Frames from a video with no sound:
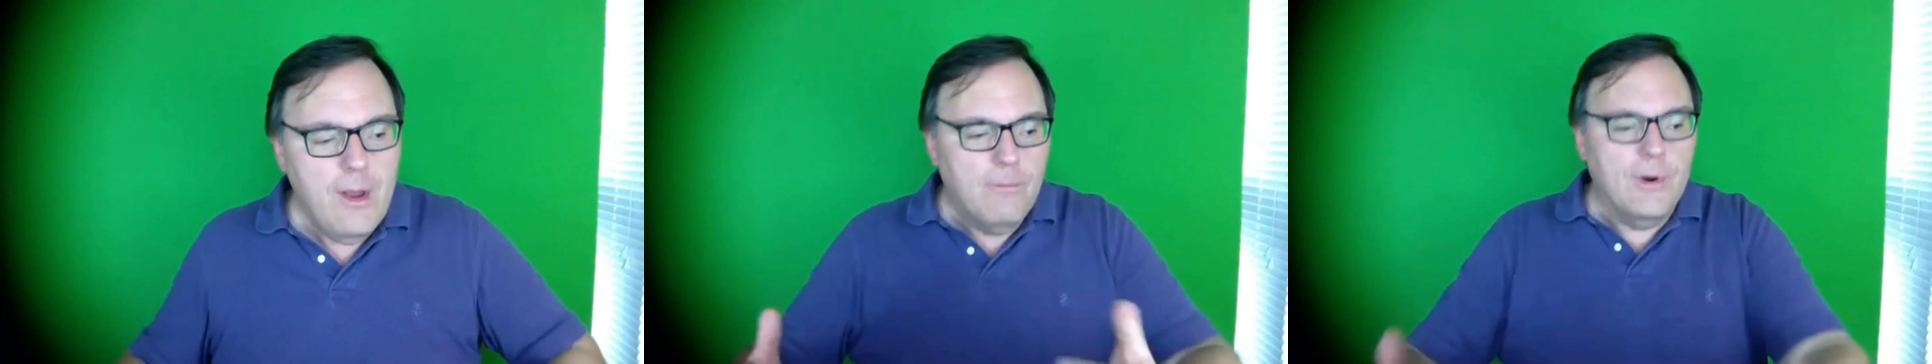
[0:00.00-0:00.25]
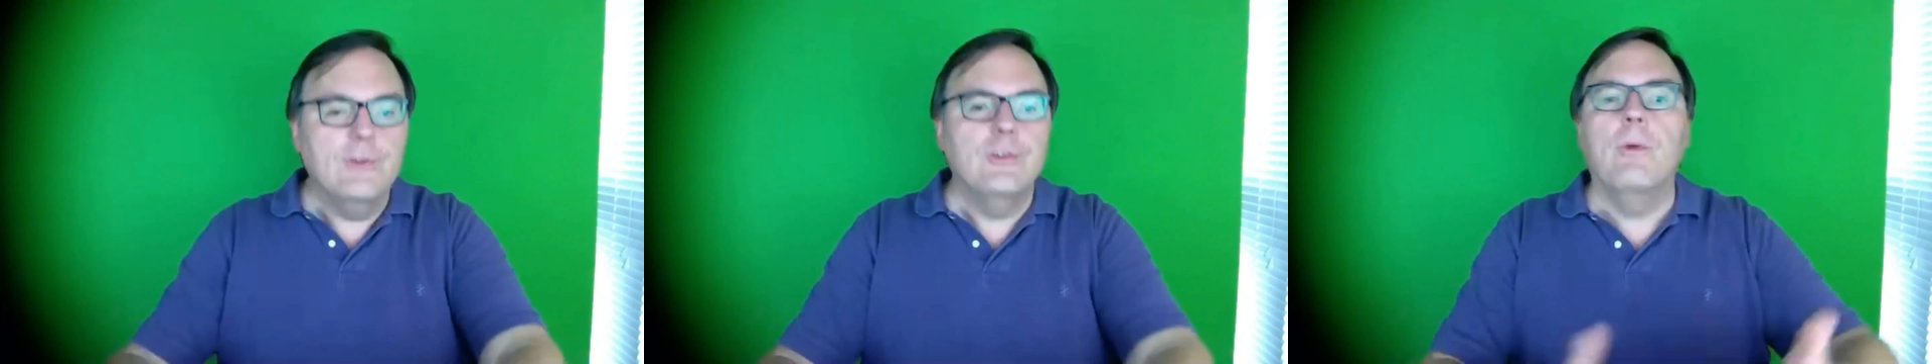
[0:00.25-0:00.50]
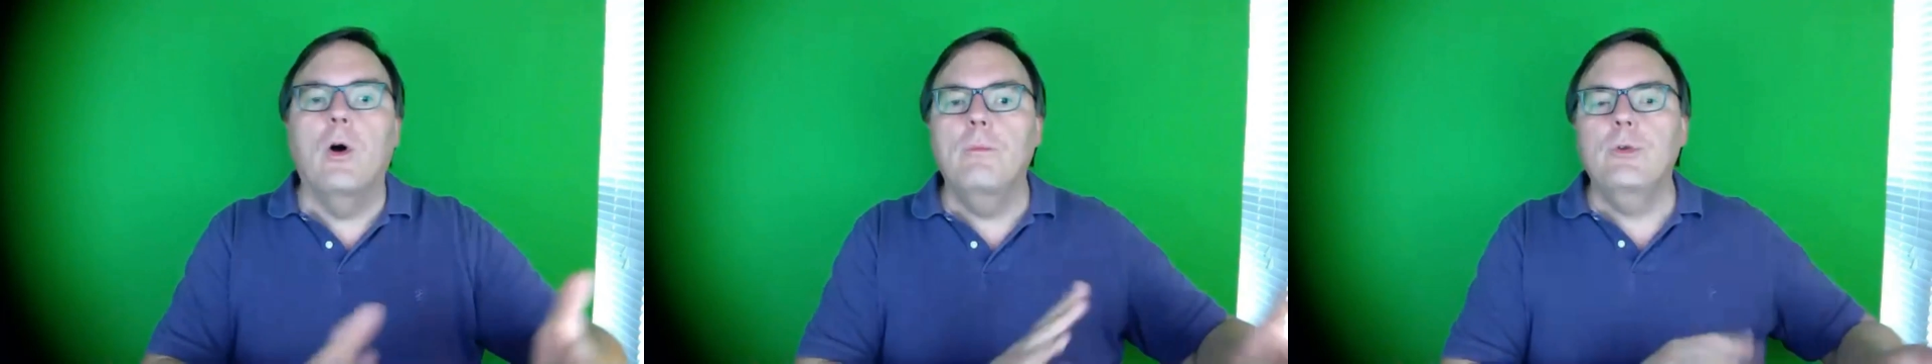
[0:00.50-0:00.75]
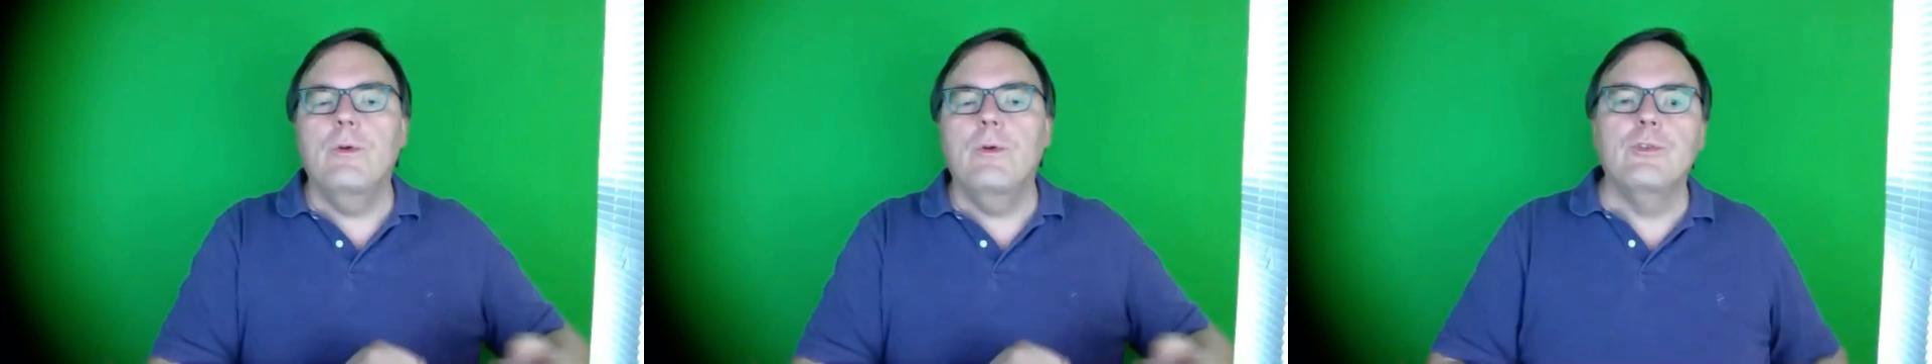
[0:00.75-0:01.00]
brings him home
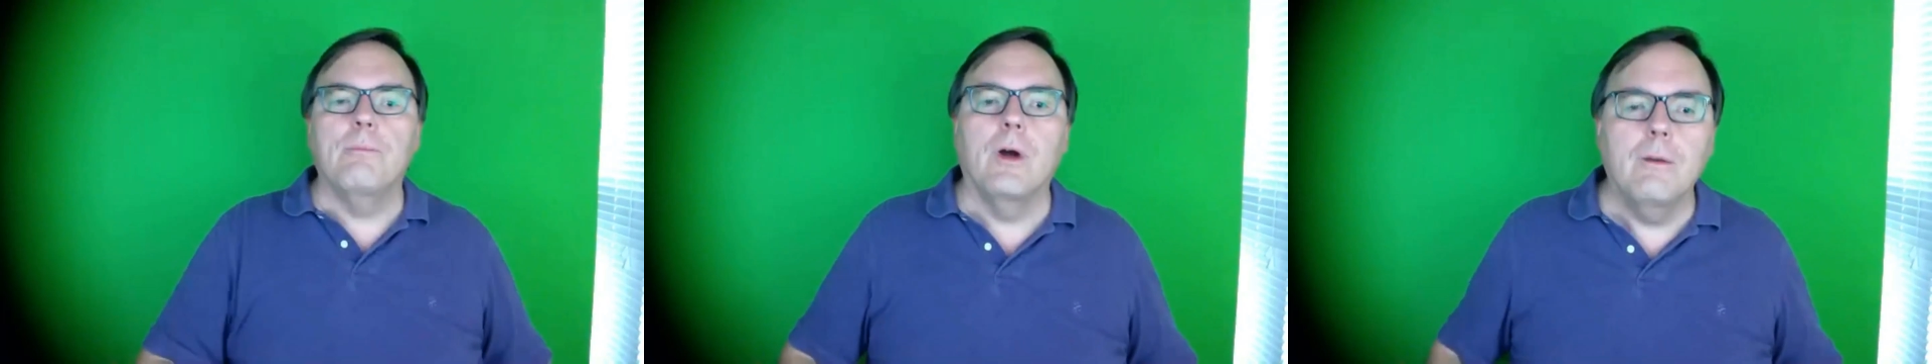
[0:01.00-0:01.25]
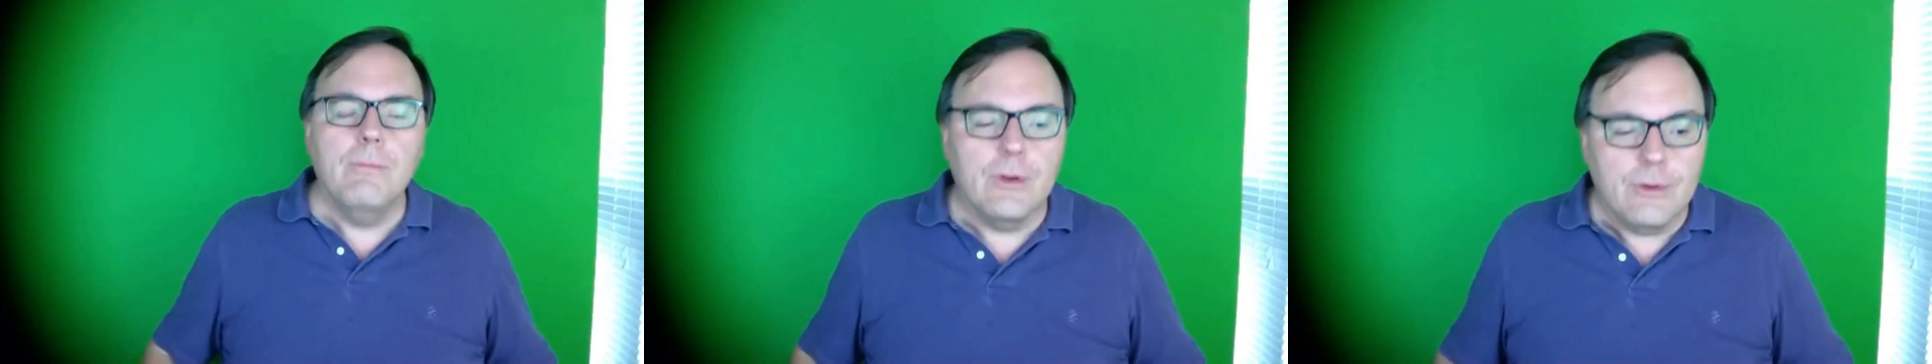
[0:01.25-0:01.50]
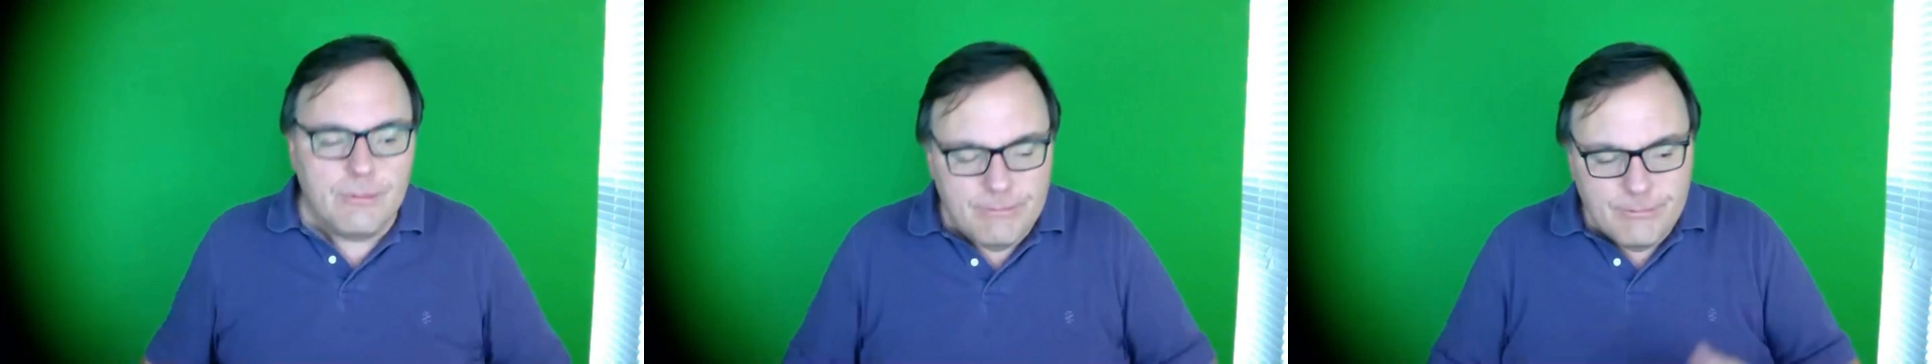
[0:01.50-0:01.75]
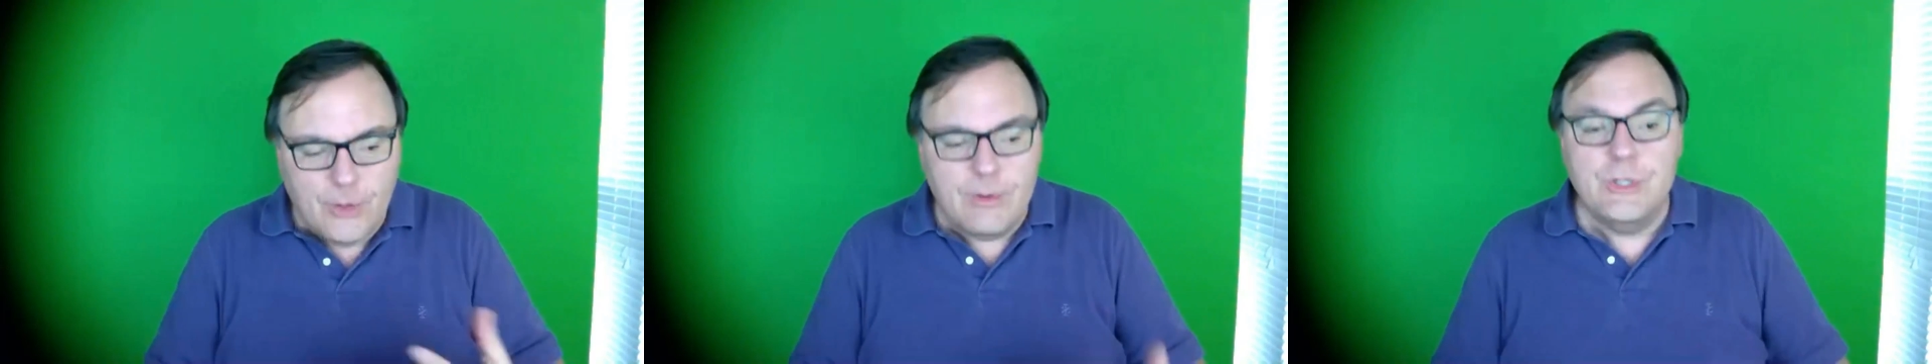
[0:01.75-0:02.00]
to his apartment.
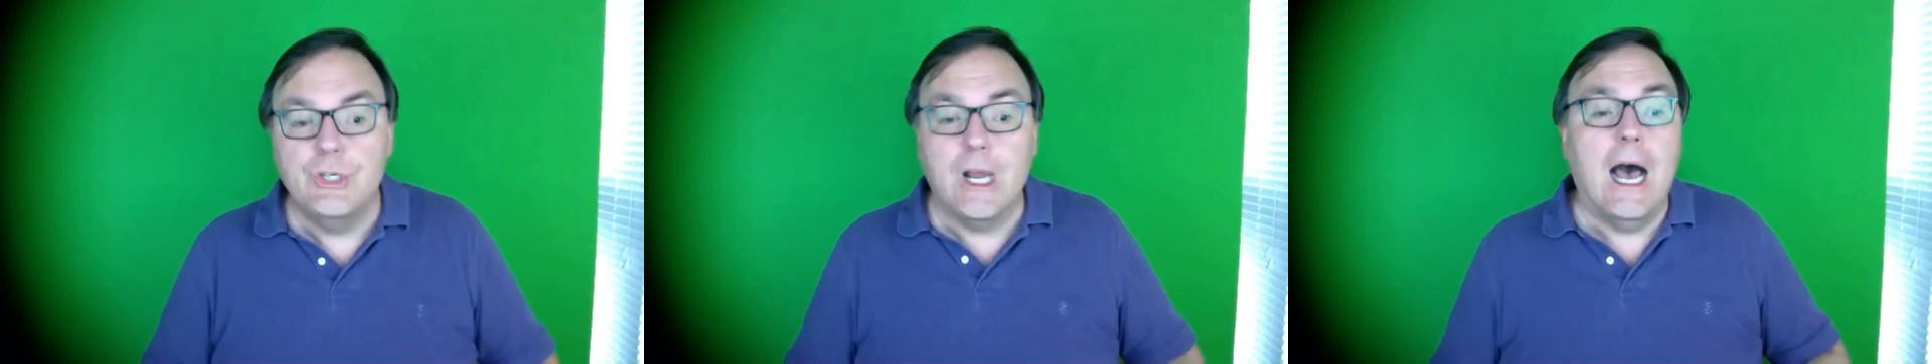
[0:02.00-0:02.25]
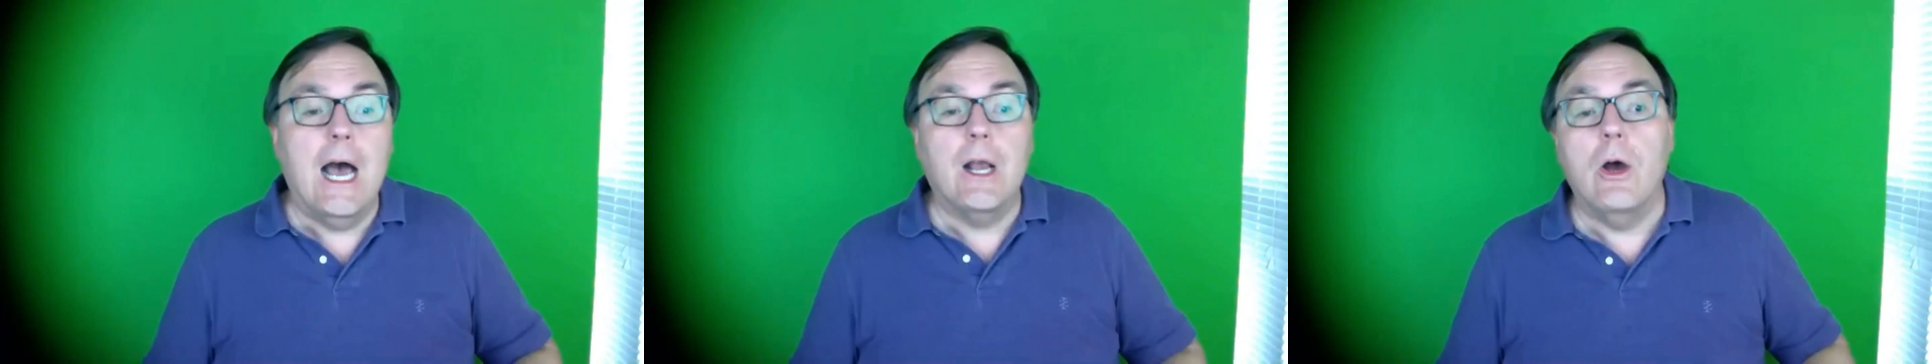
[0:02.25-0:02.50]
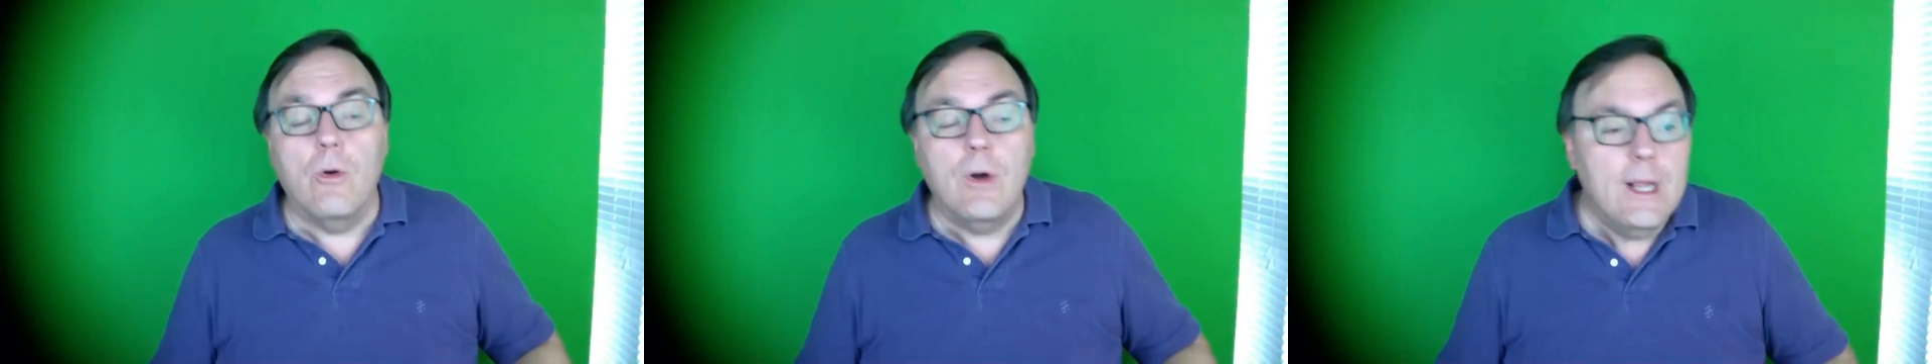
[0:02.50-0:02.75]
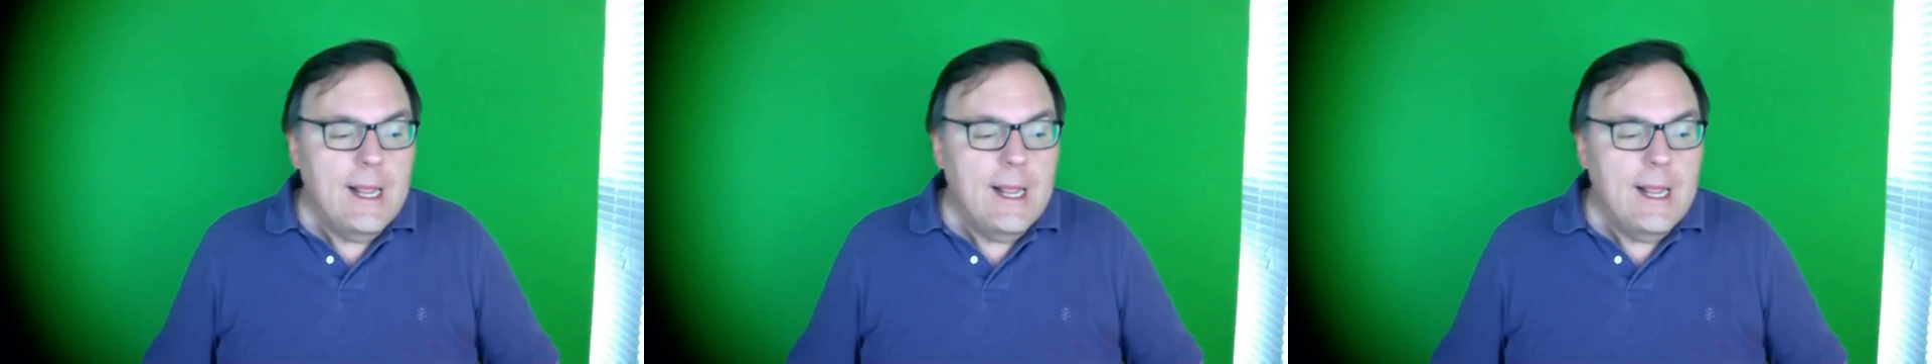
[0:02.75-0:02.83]
They're in Chicago.